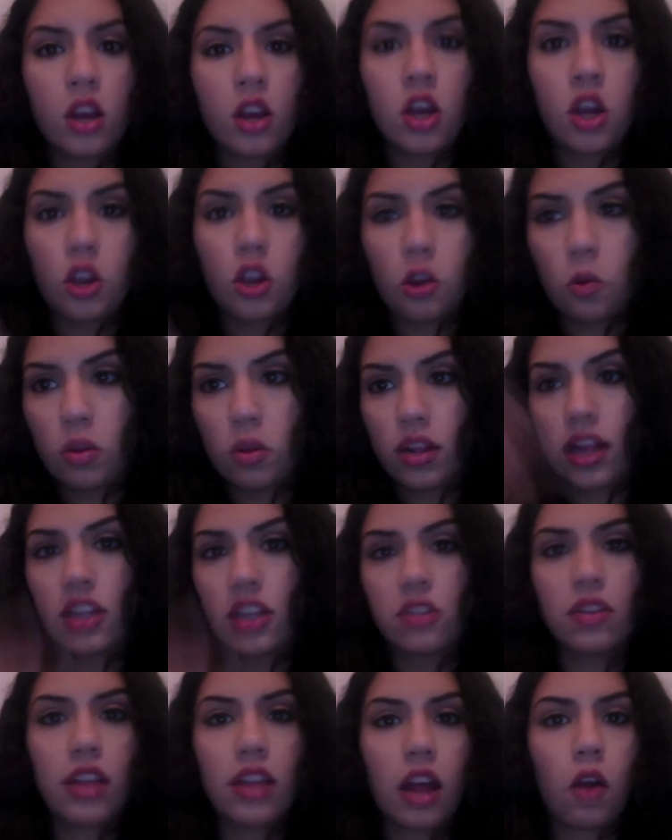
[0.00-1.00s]
You
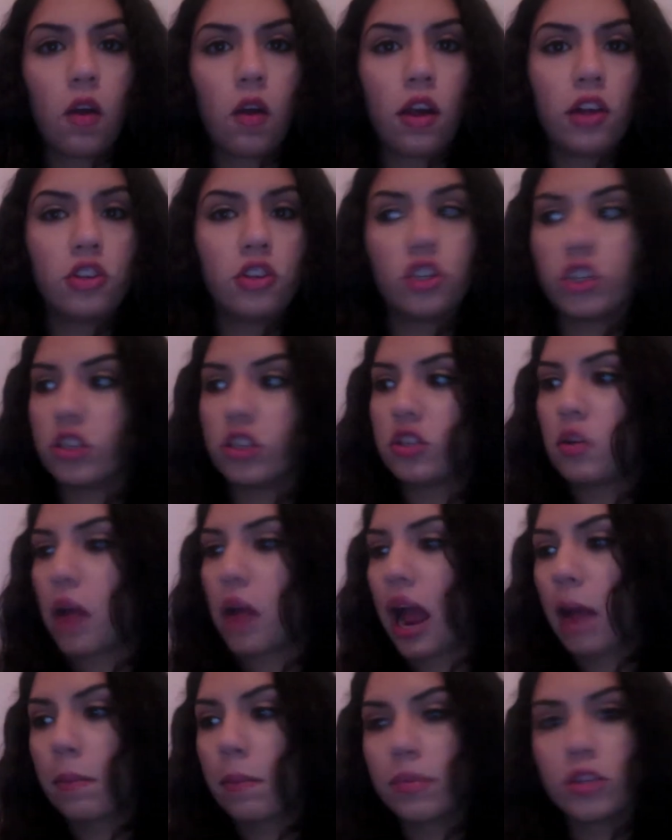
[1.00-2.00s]
cleanse with that oil, just so
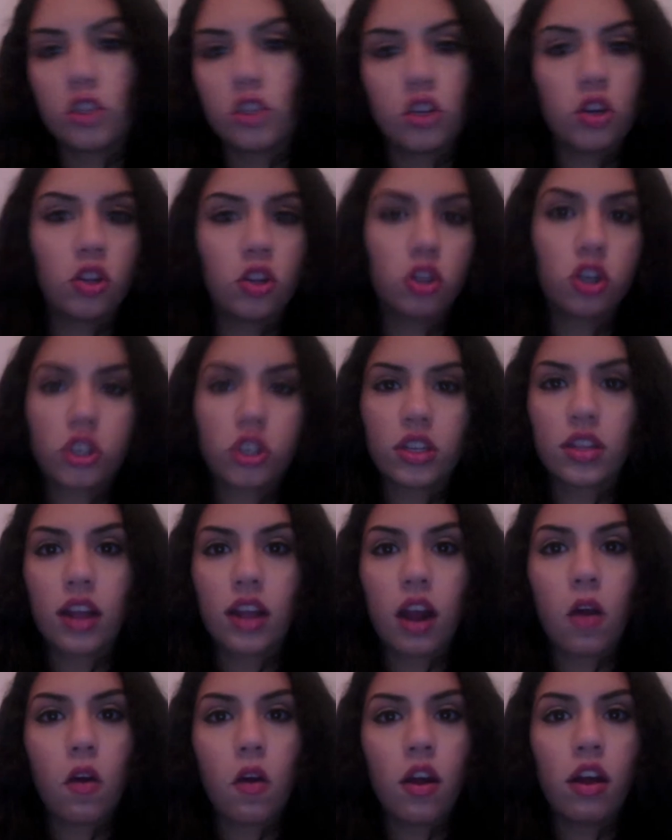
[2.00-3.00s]
happens you're allergic to
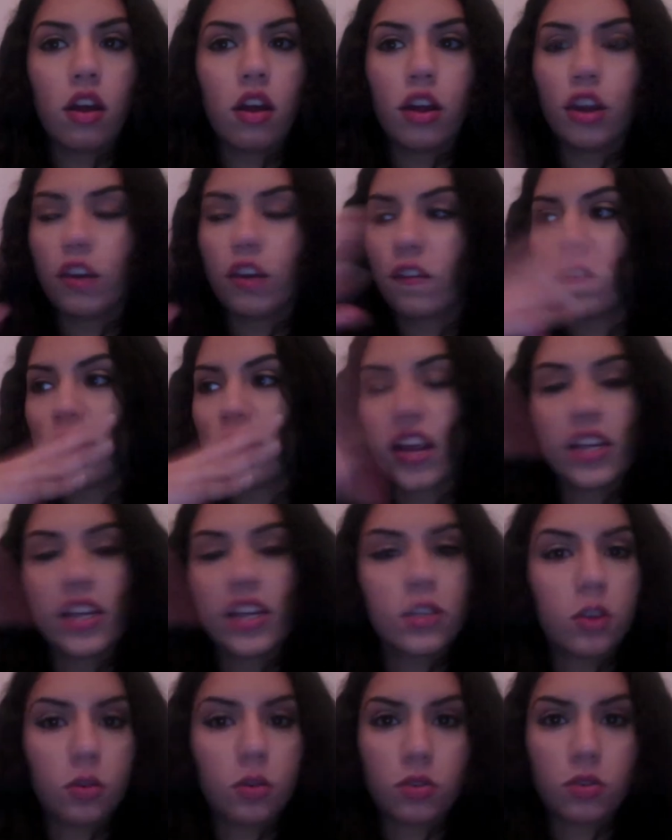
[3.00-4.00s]
that oil and your face
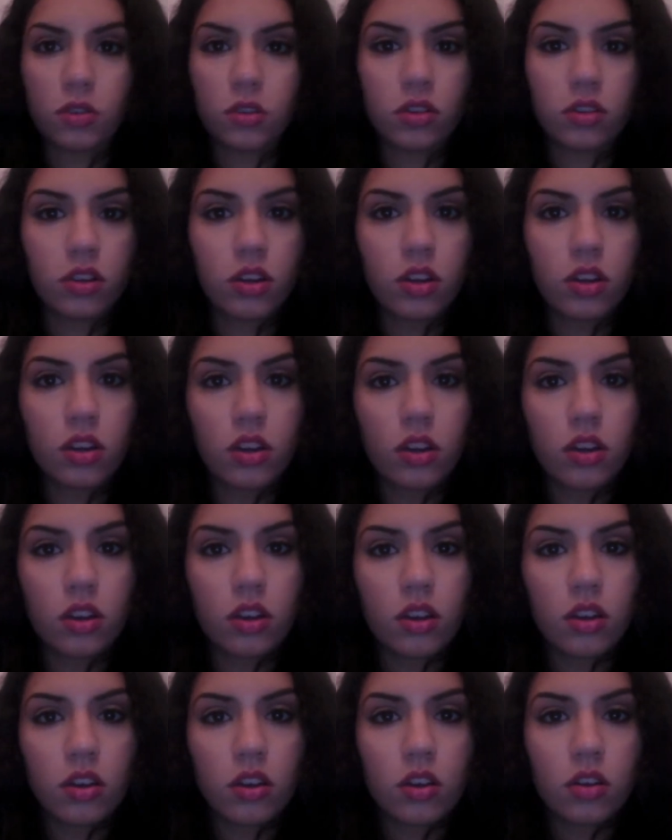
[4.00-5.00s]
goes
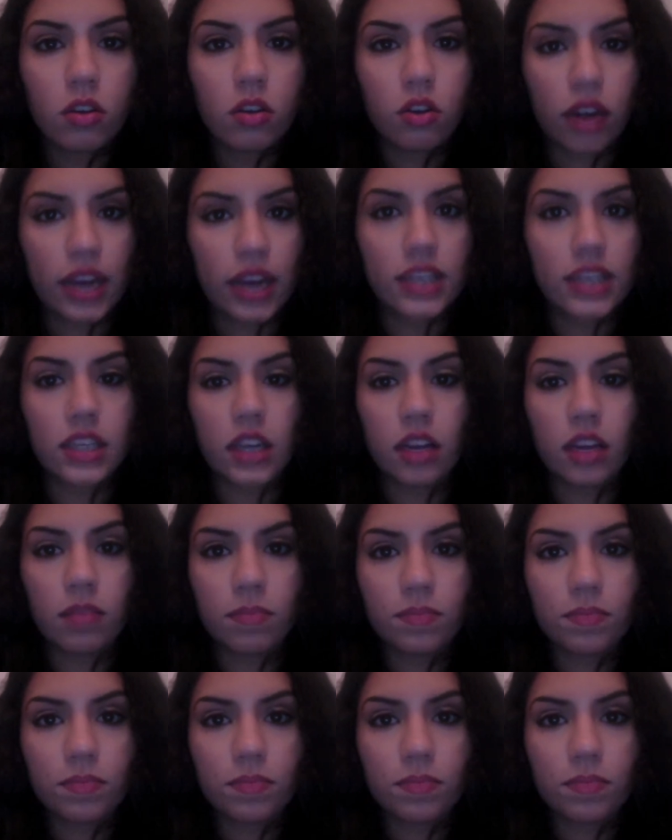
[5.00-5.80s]
crazy.